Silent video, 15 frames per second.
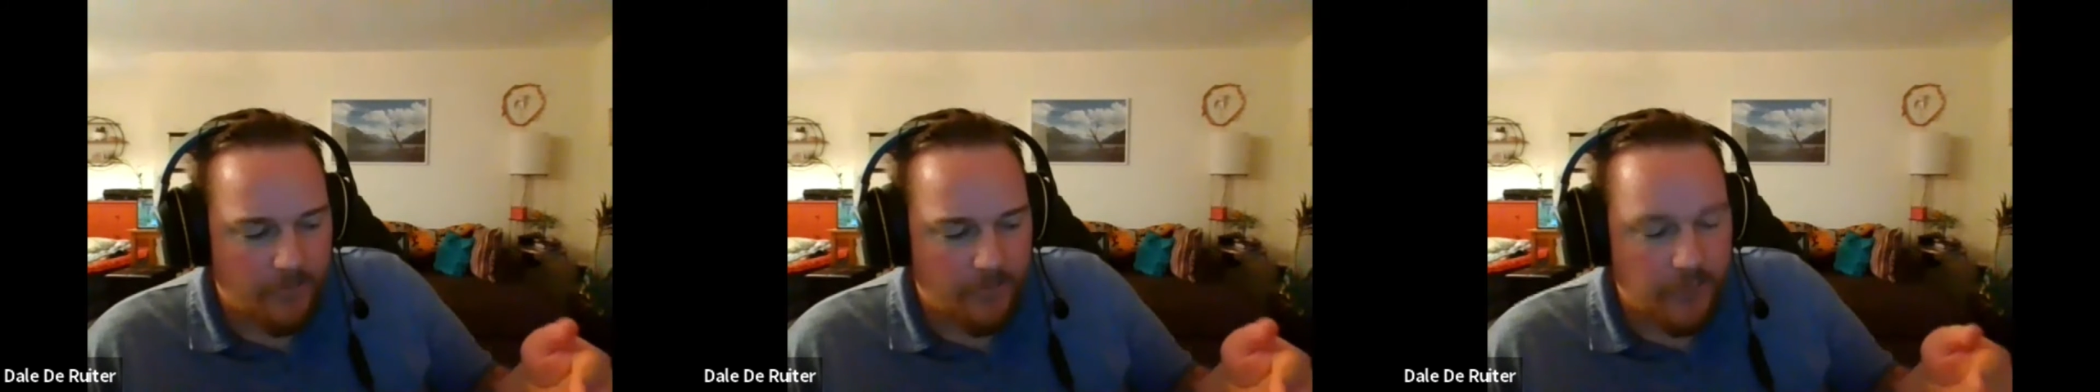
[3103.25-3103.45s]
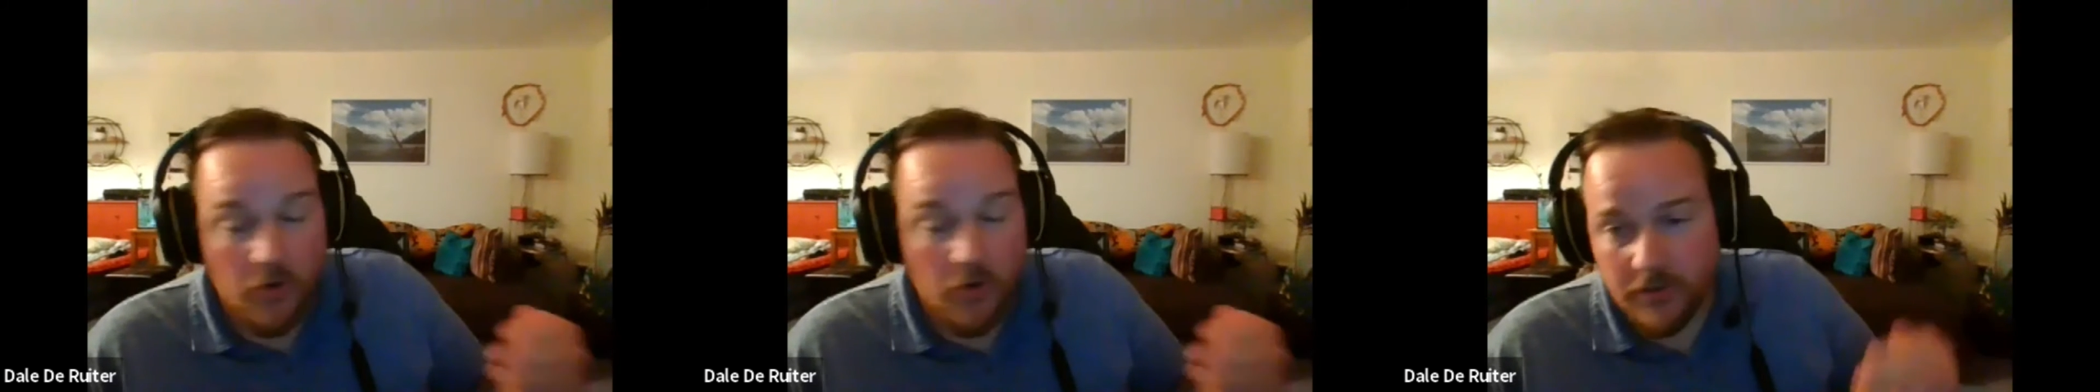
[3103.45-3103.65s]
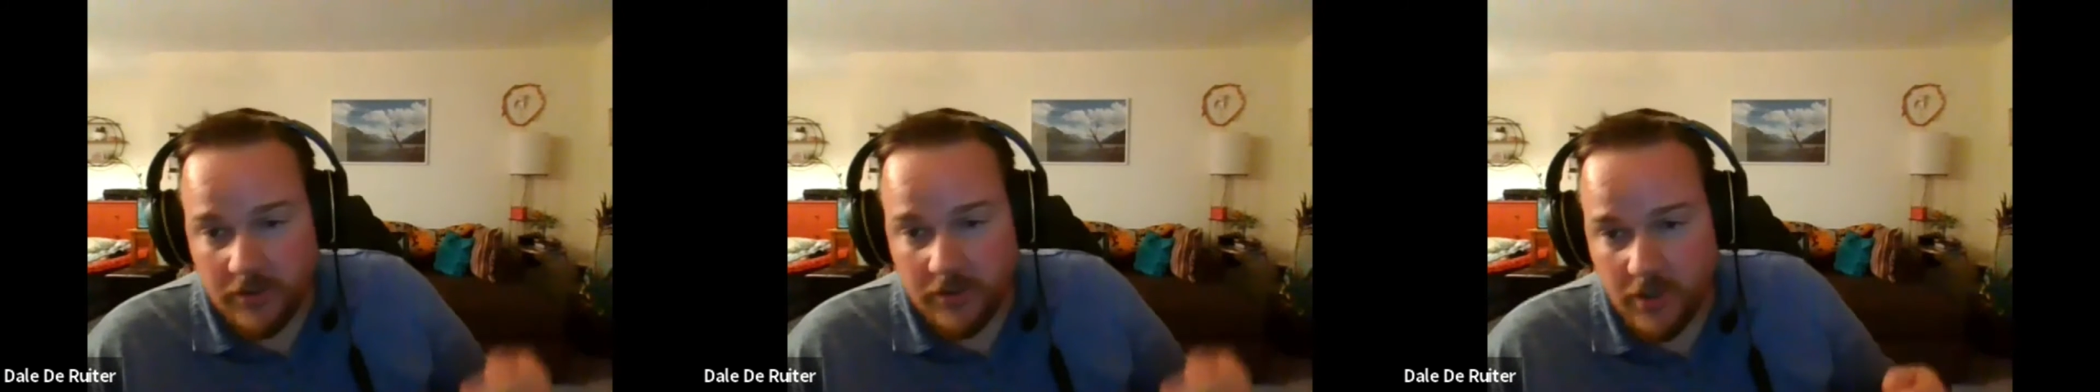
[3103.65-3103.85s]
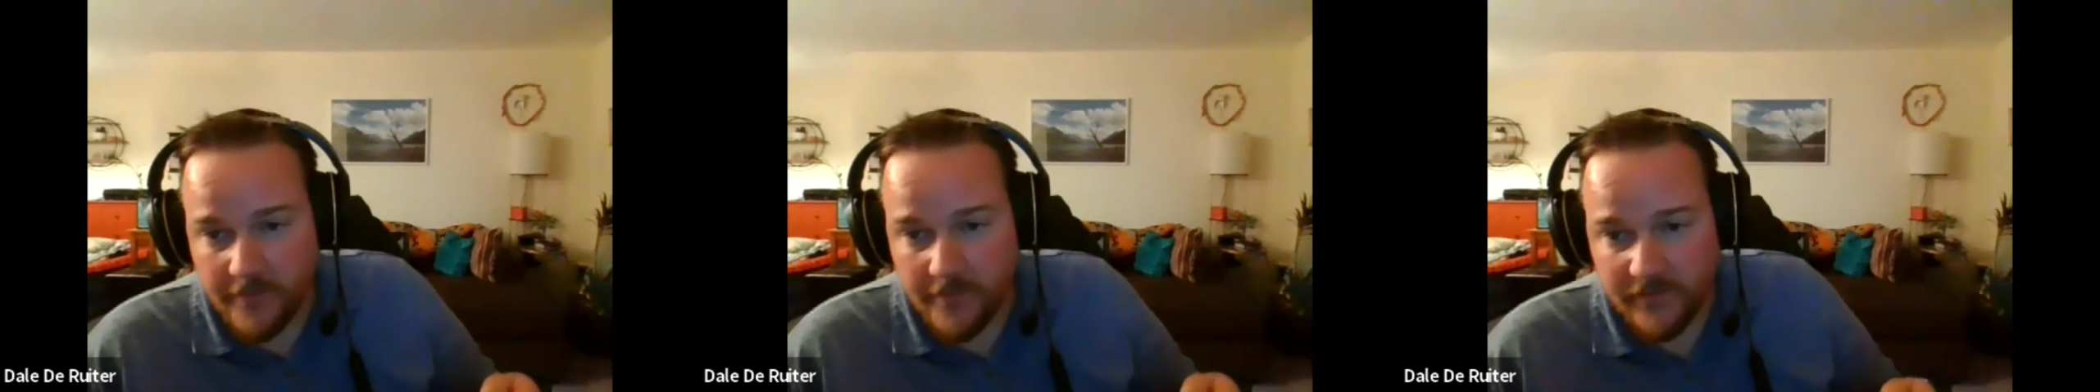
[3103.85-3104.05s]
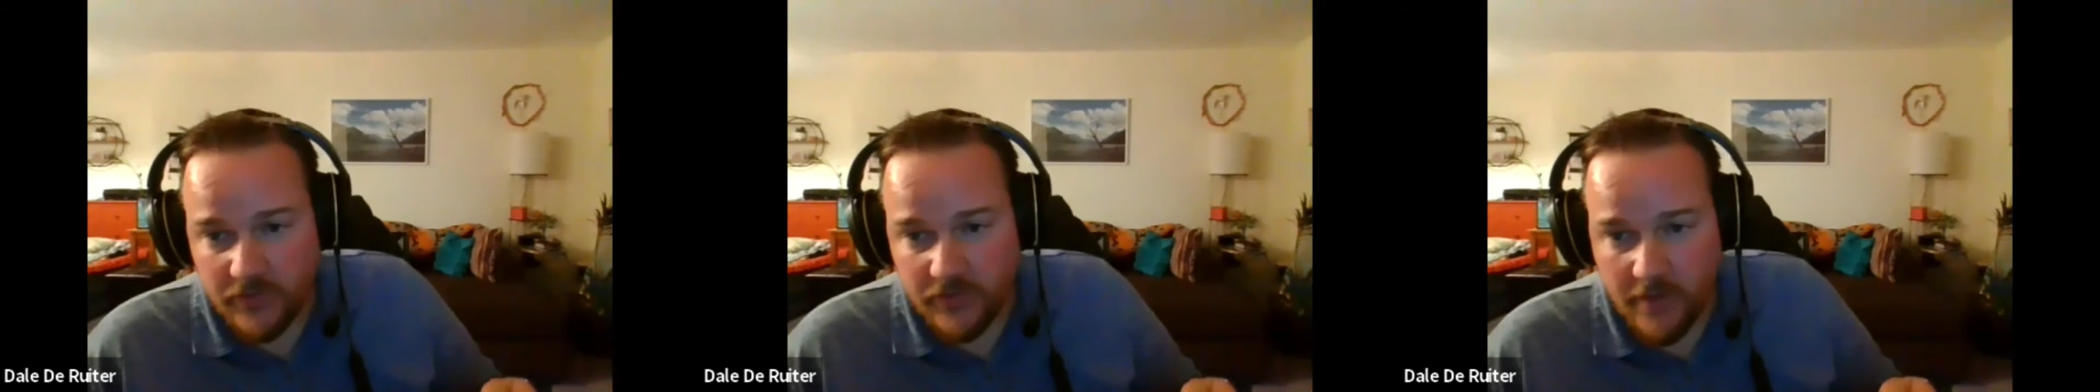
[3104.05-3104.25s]
broke the
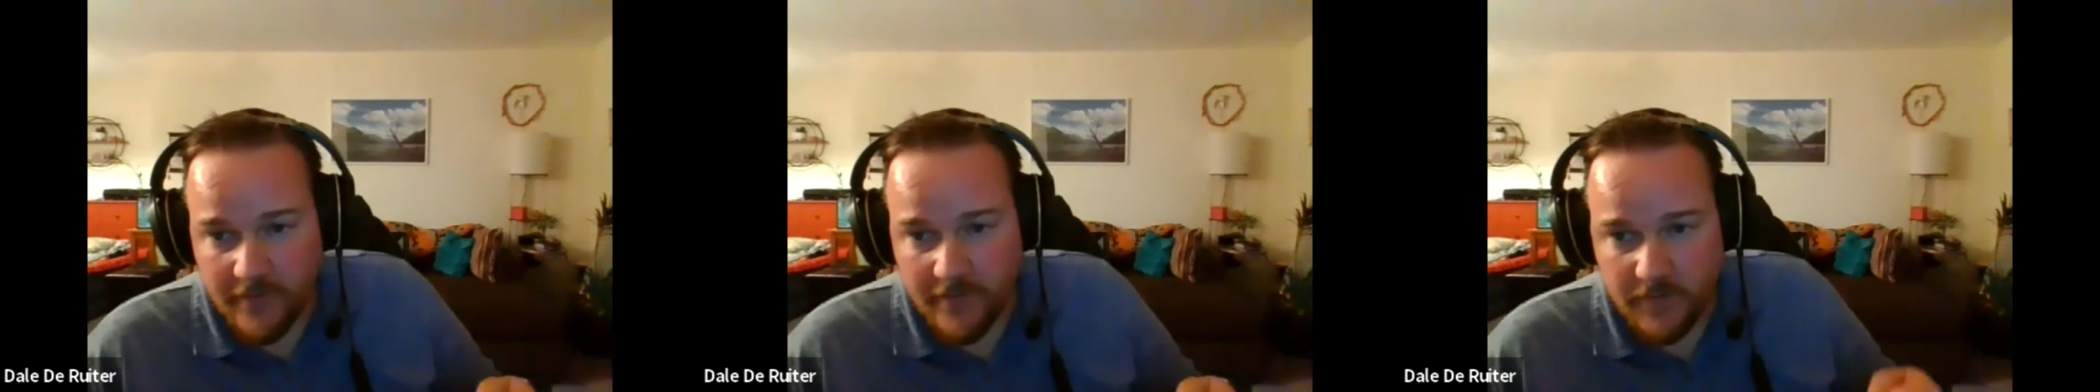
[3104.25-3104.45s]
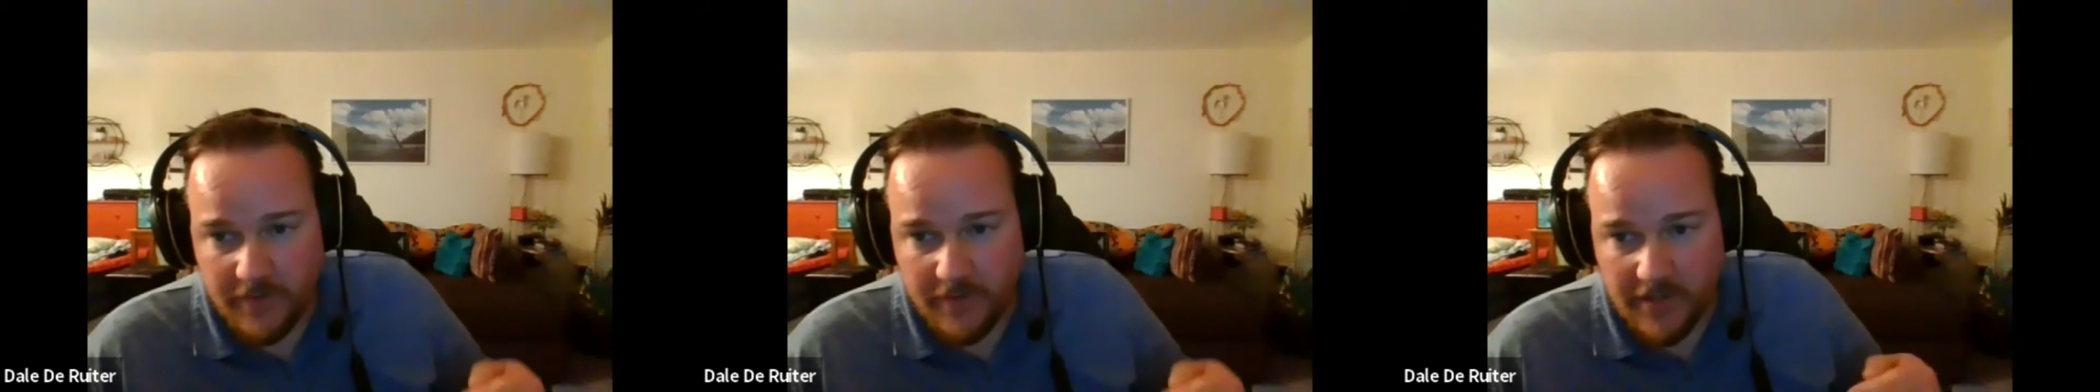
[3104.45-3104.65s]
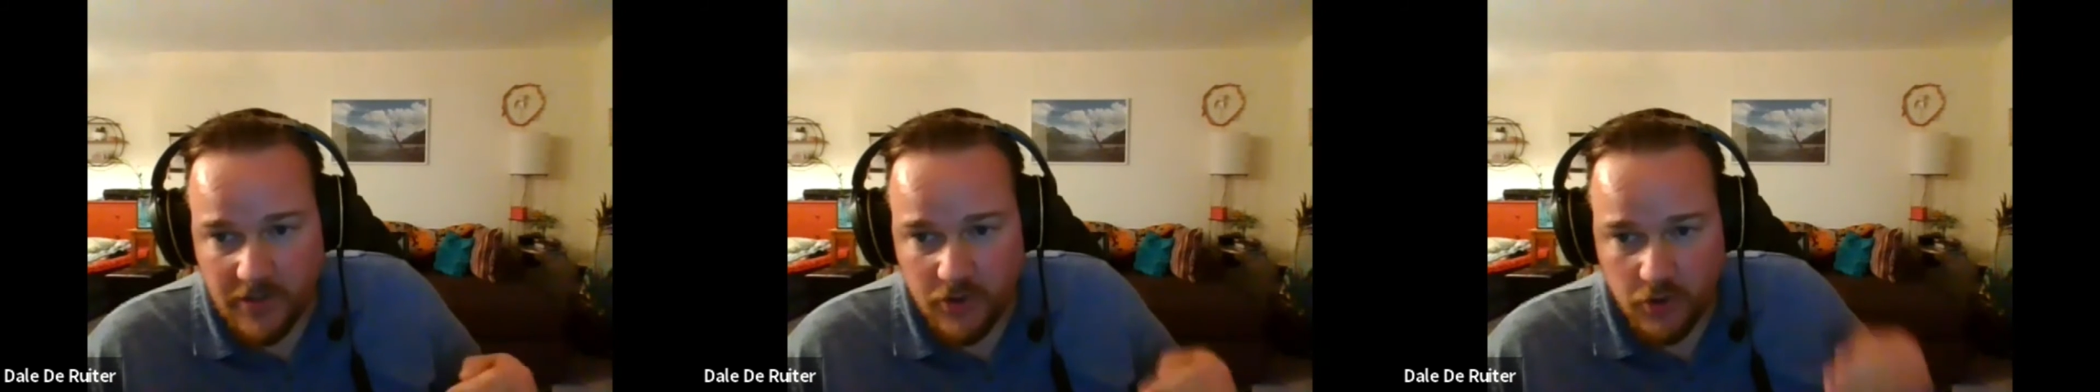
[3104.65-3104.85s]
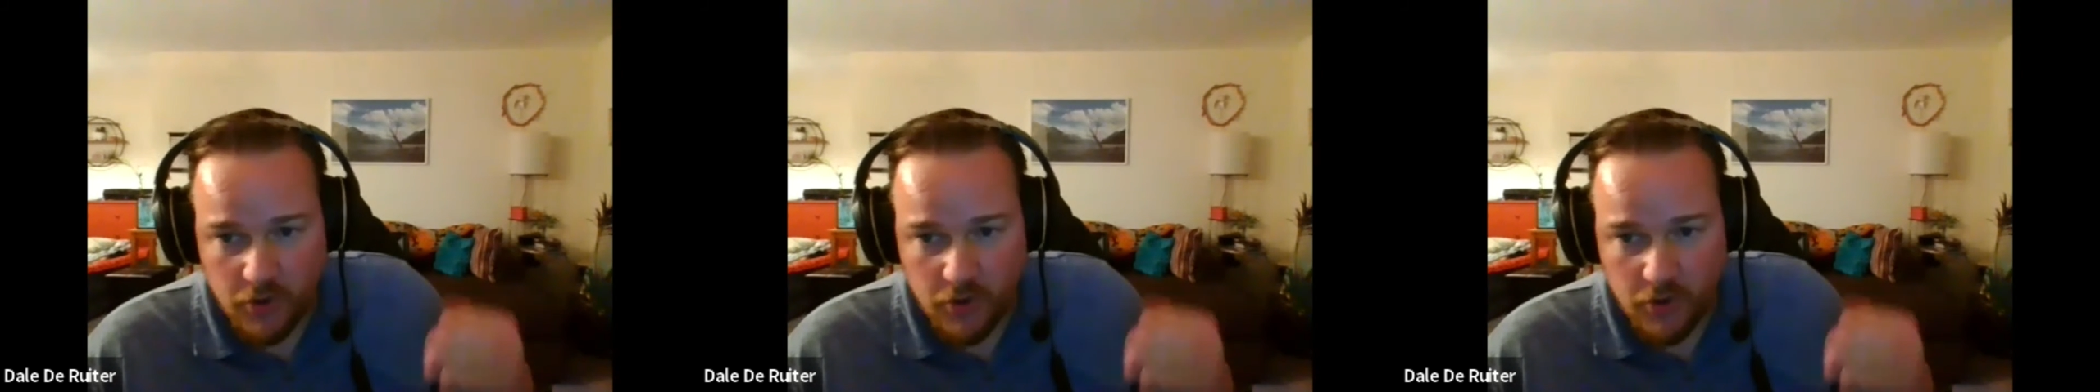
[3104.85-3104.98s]
terms of service because you're